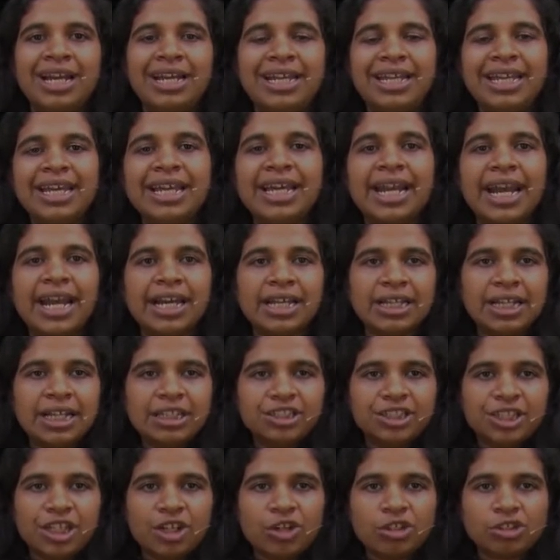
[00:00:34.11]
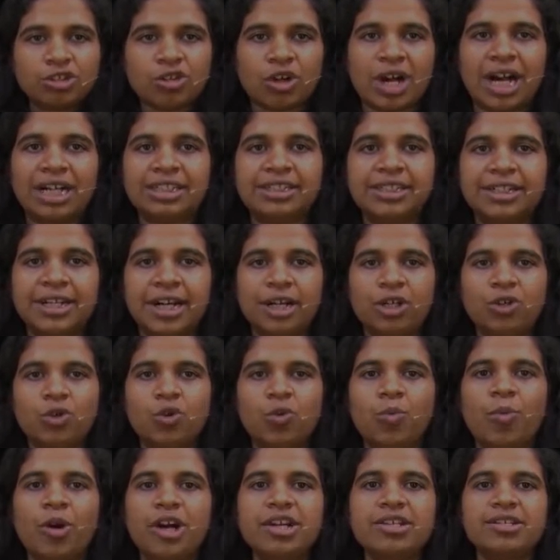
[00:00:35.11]
D greater than 0, so cuts it at
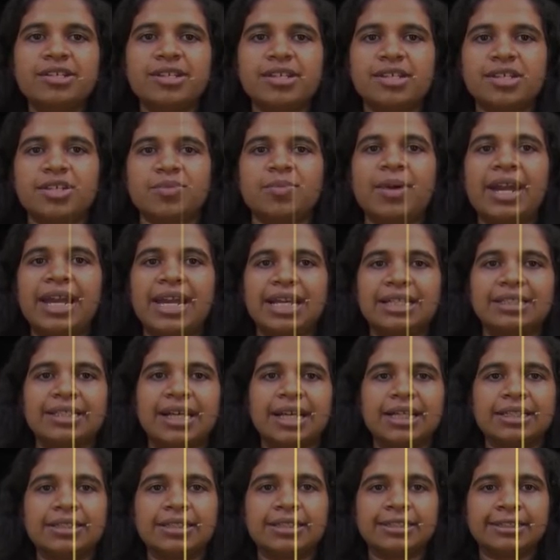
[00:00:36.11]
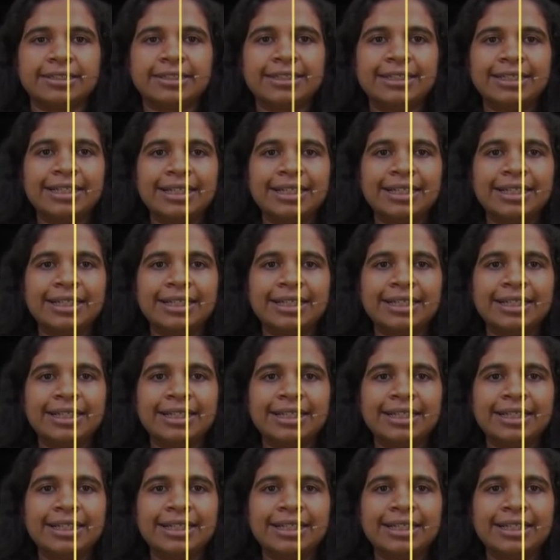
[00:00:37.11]
2 points. This is my x-axis.